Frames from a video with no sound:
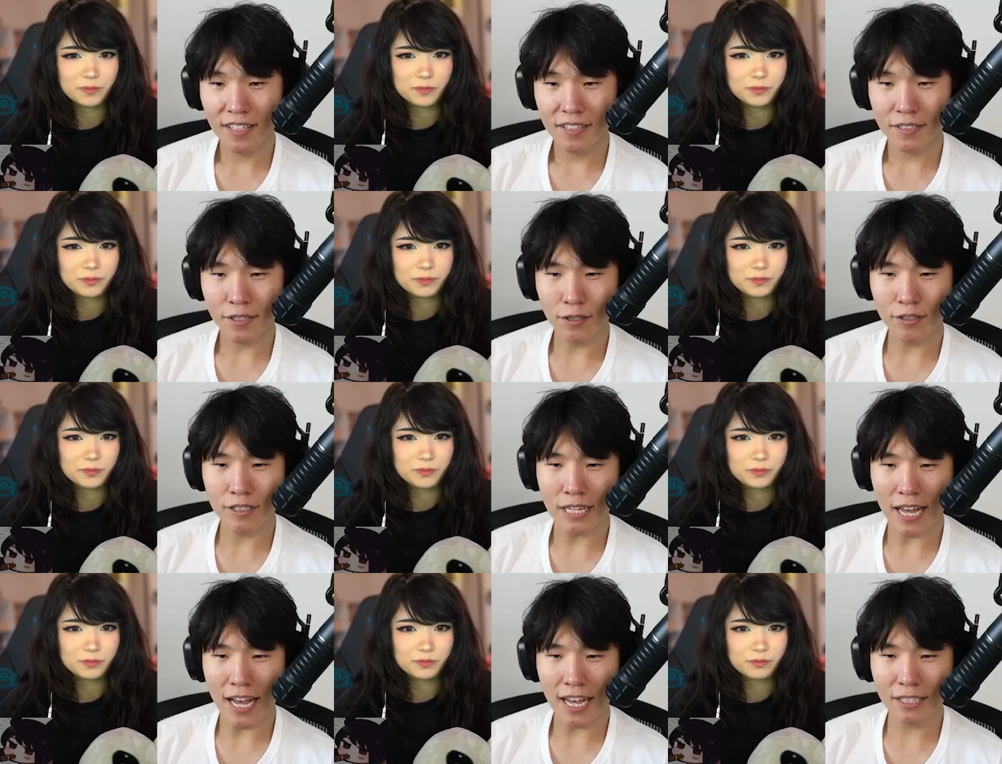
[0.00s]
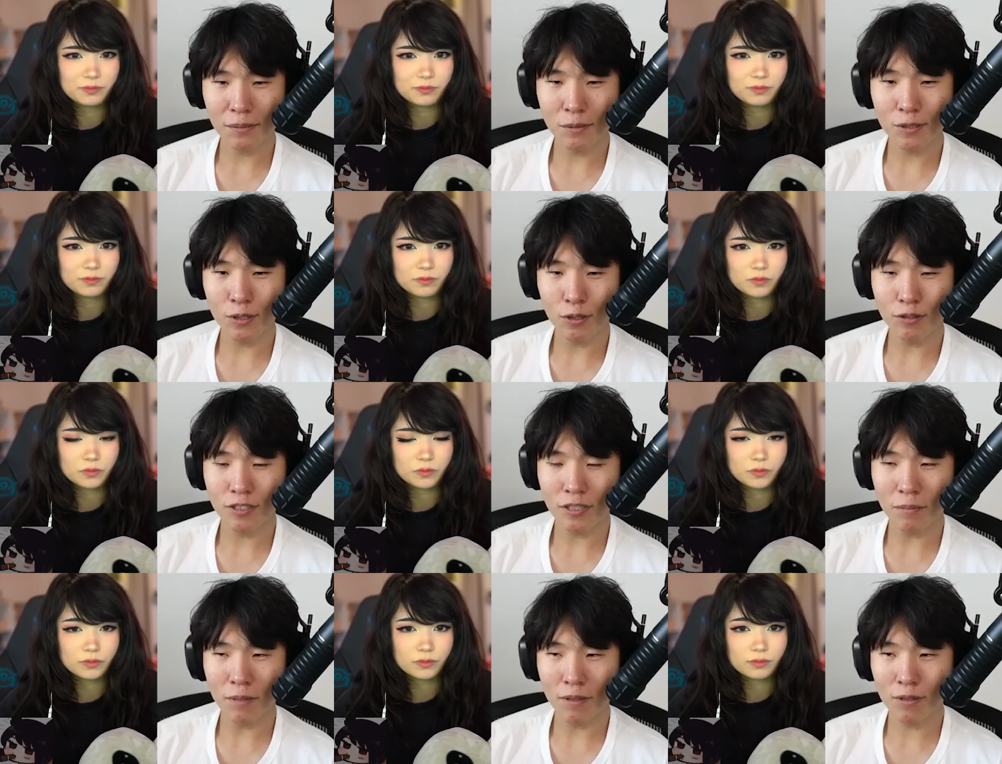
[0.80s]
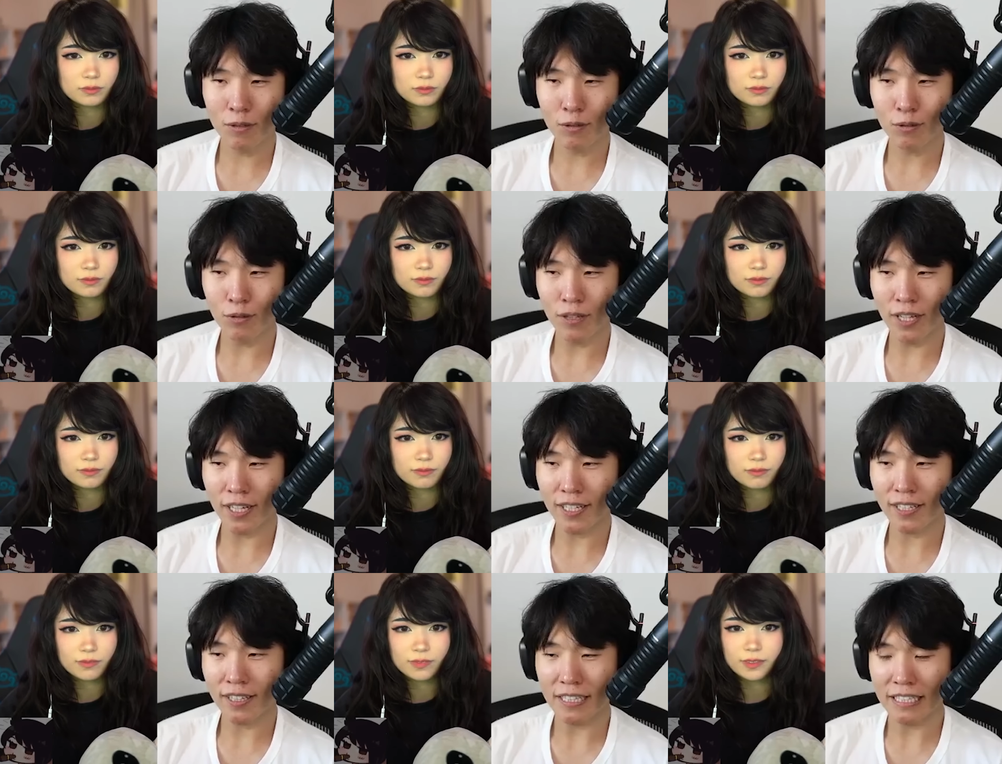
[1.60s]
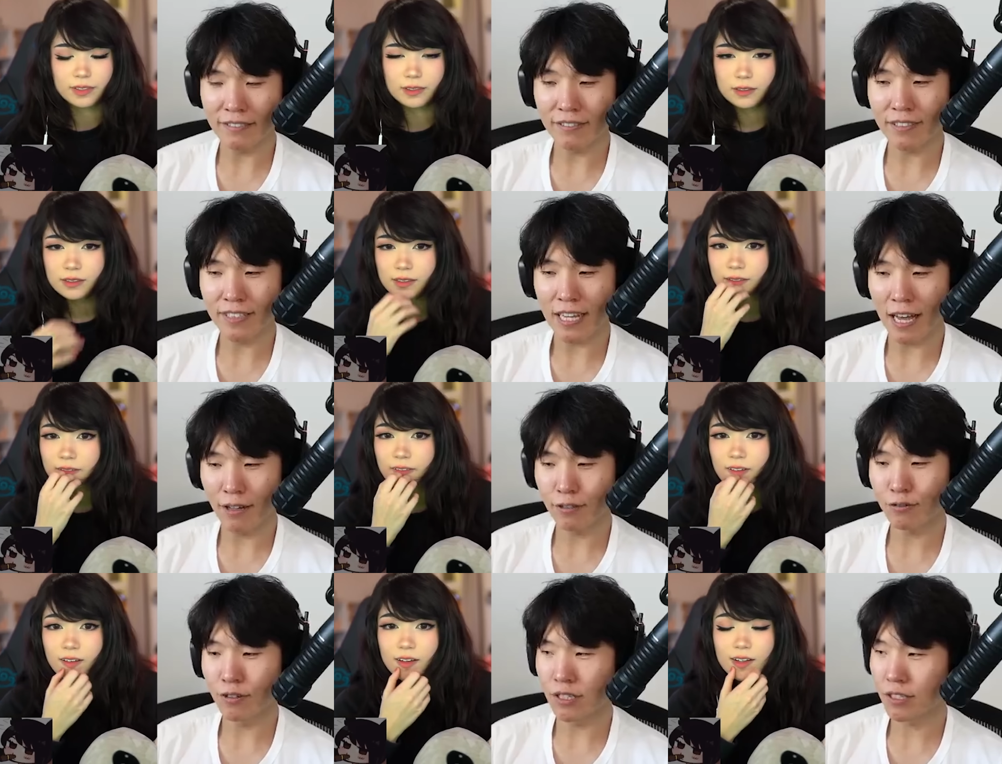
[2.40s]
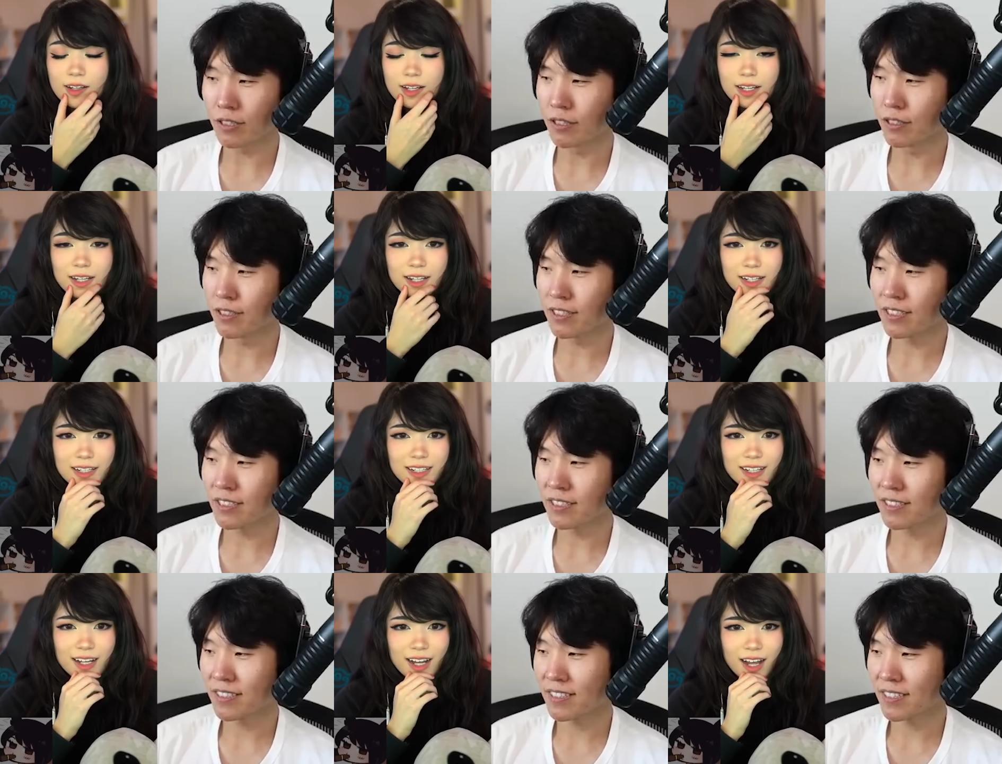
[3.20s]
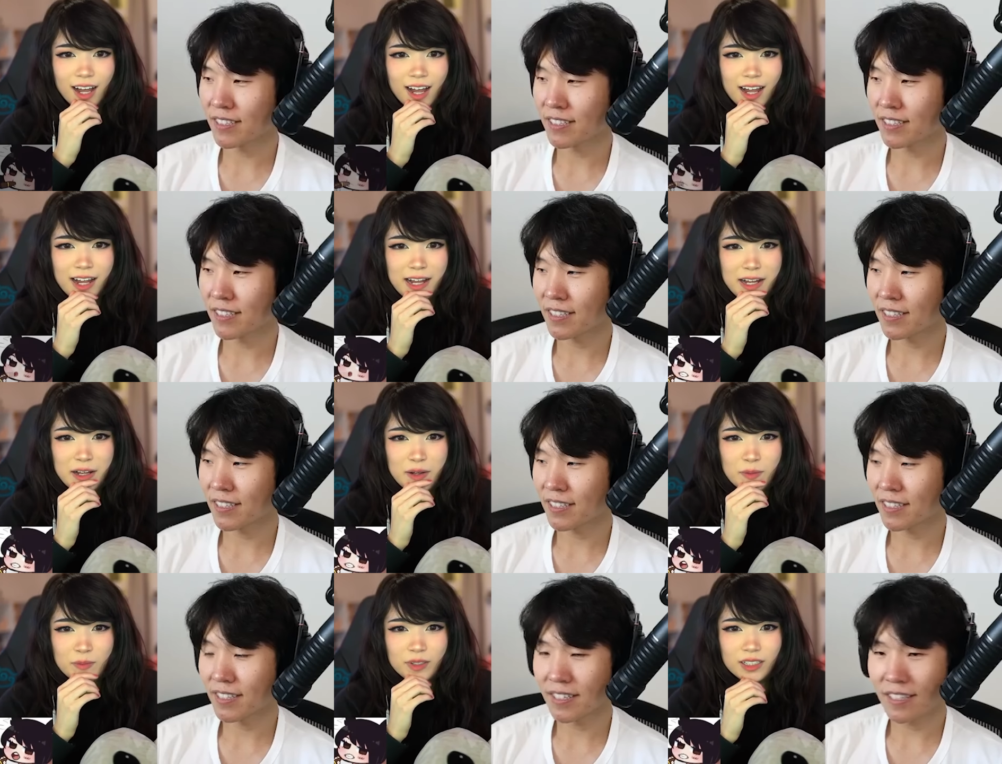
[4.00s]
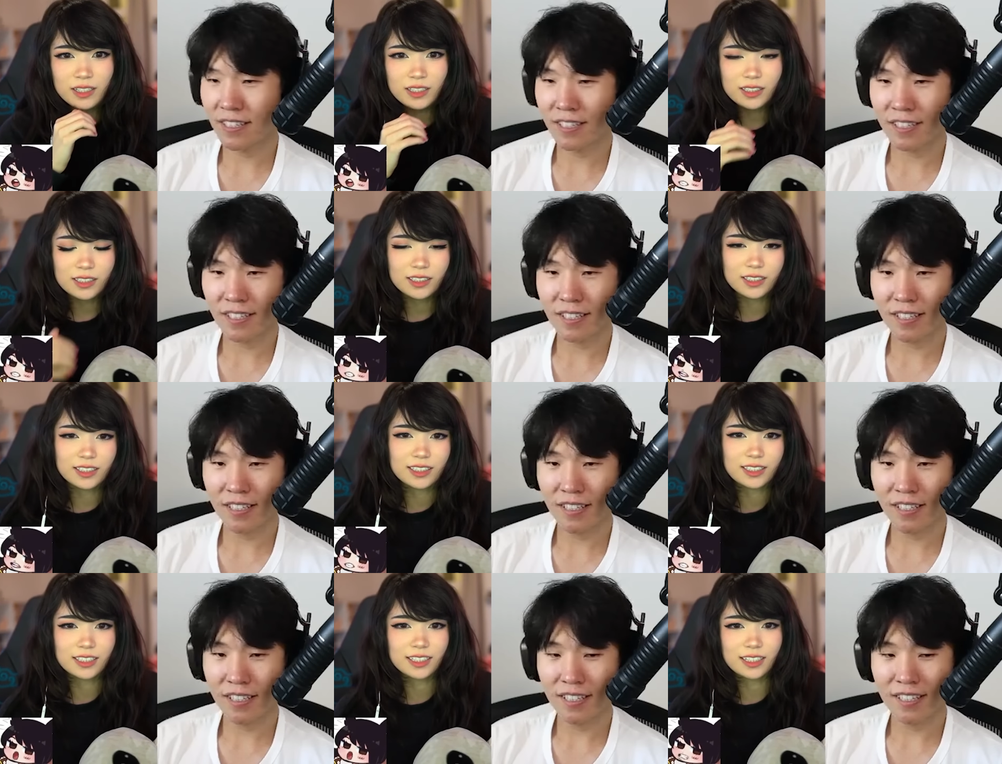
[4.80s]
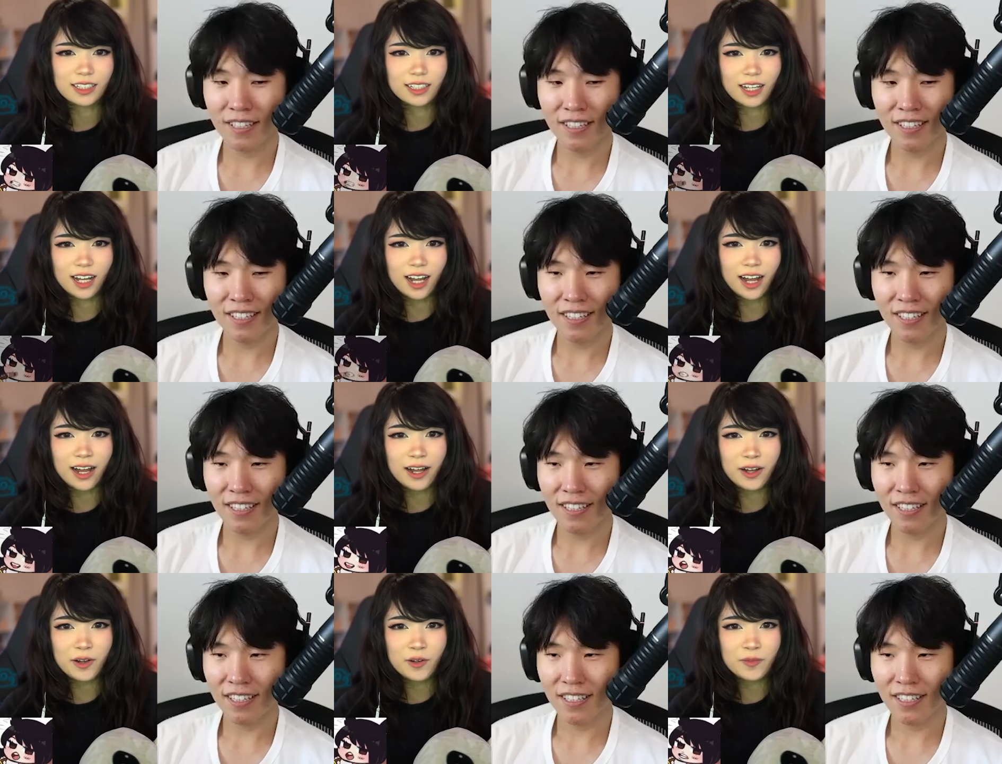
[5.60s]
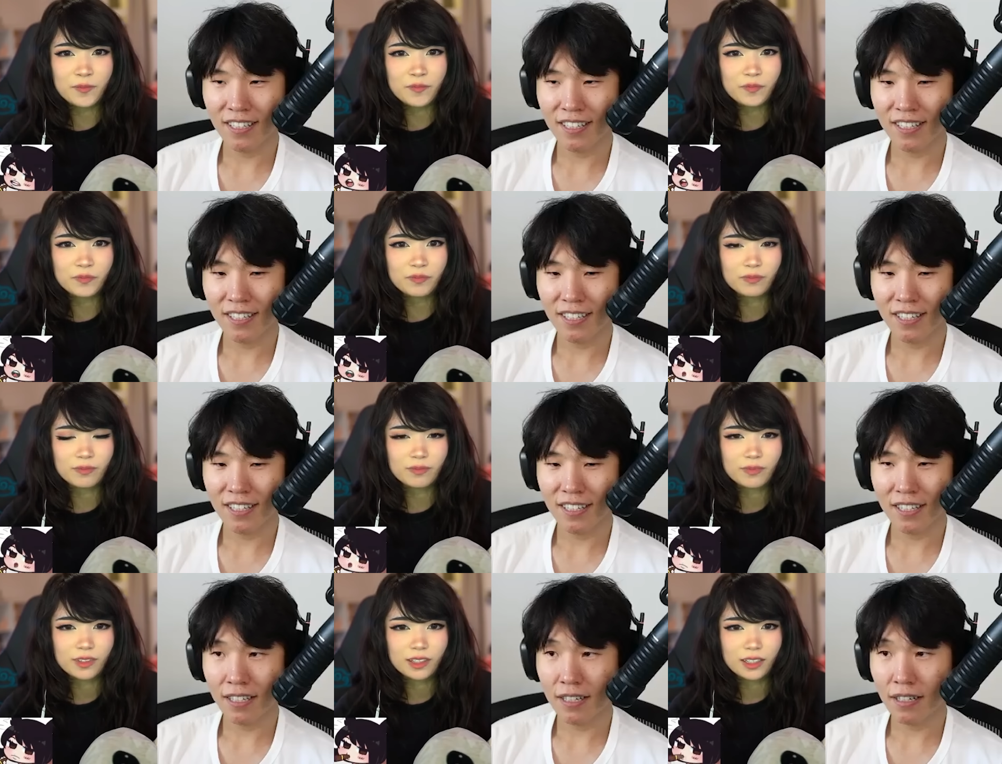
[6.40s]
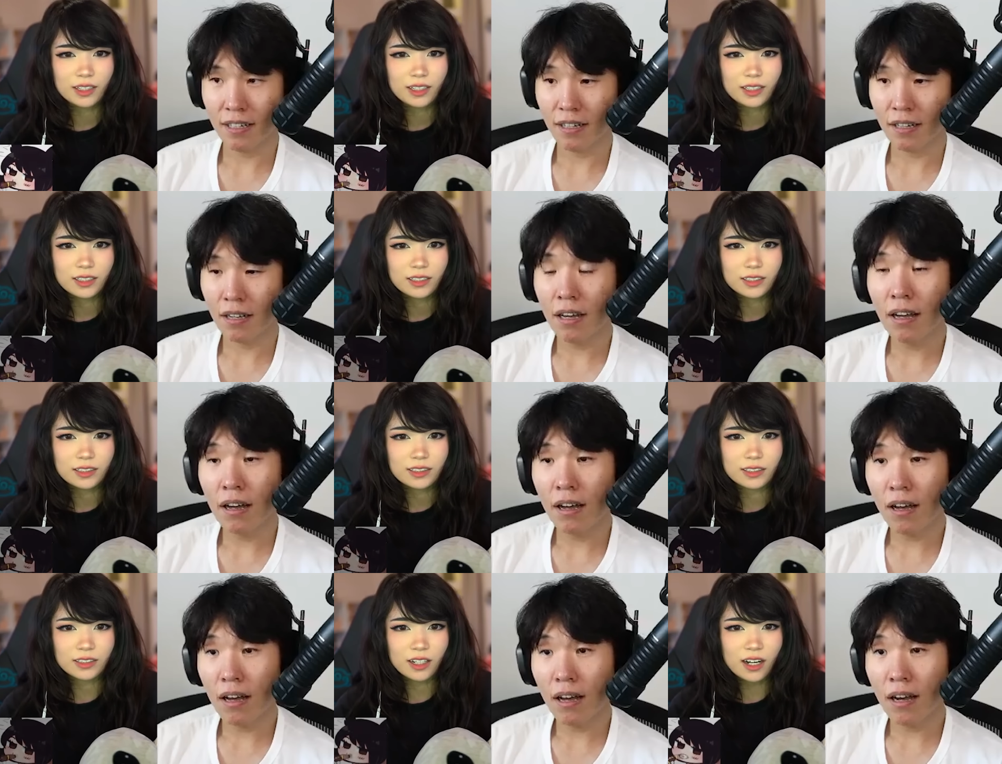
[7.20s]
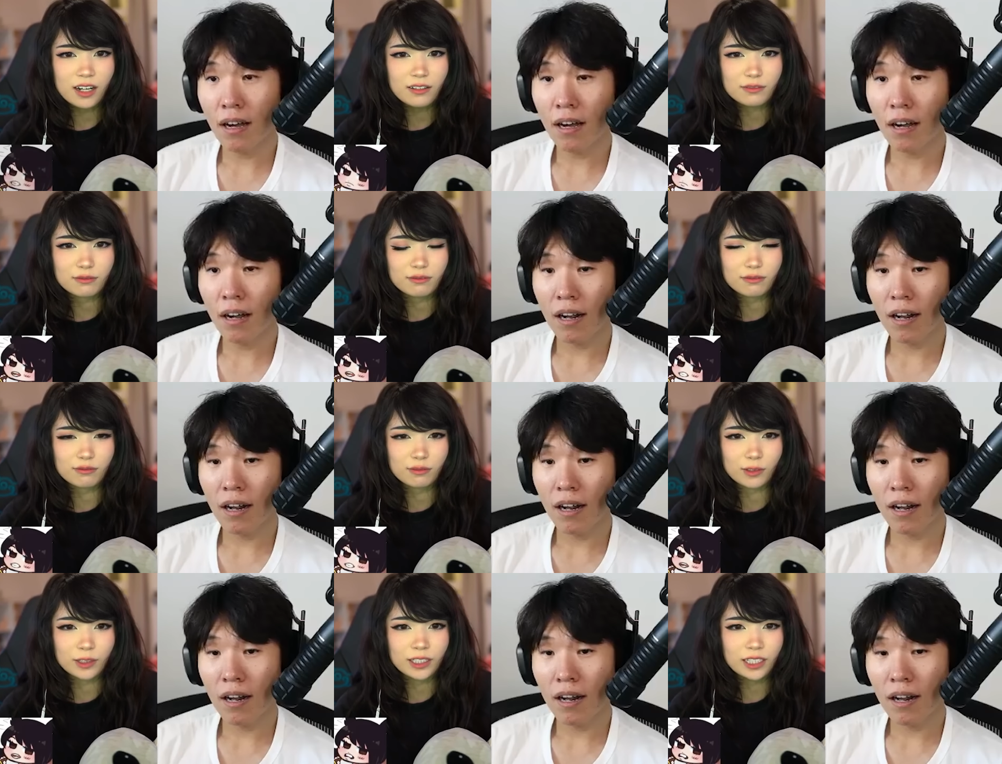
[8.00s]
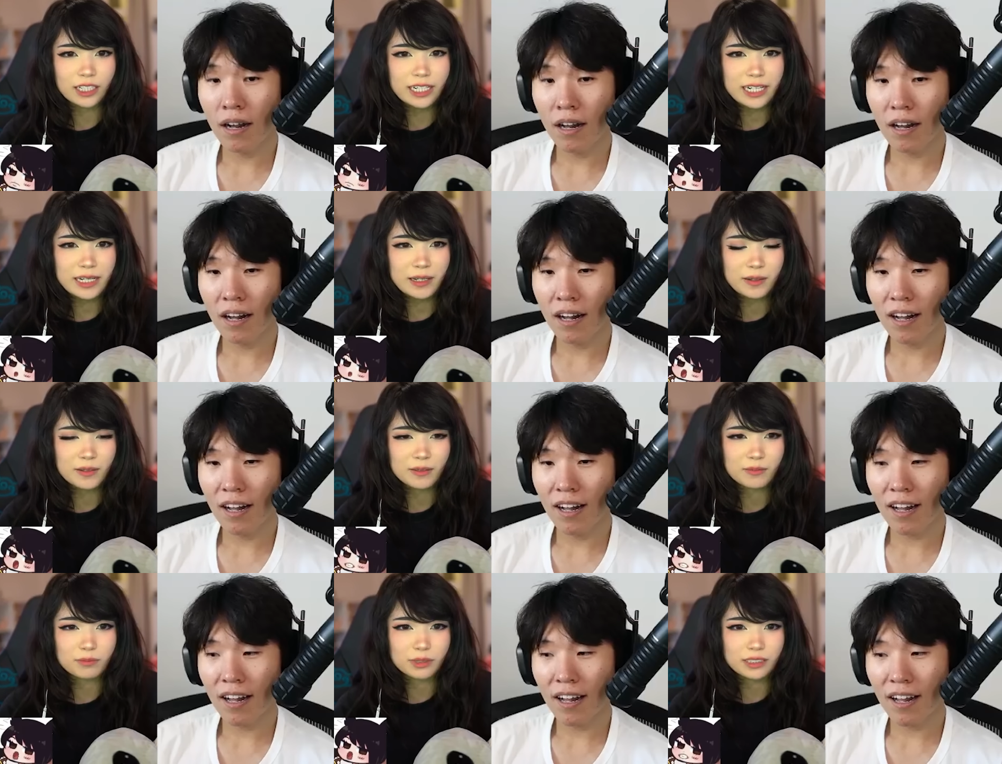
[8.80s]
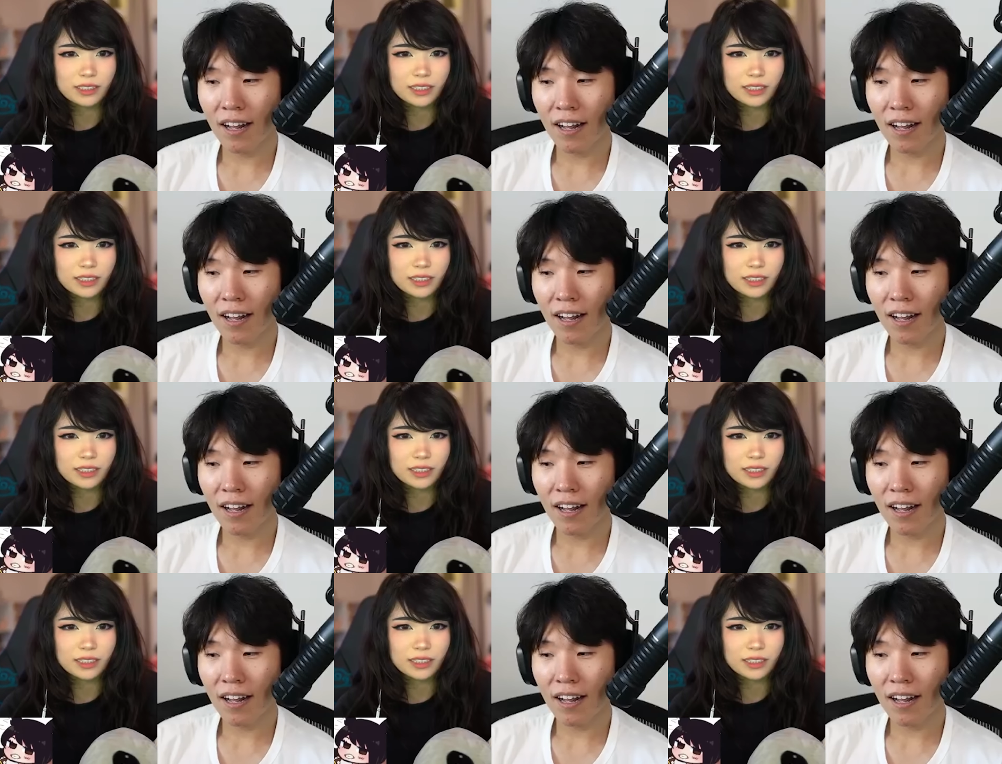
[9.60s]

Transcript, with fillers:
Speaker 1: So is Asmongold someone who like leaves his house regularly?
Speaker 2: Um, um, not really, but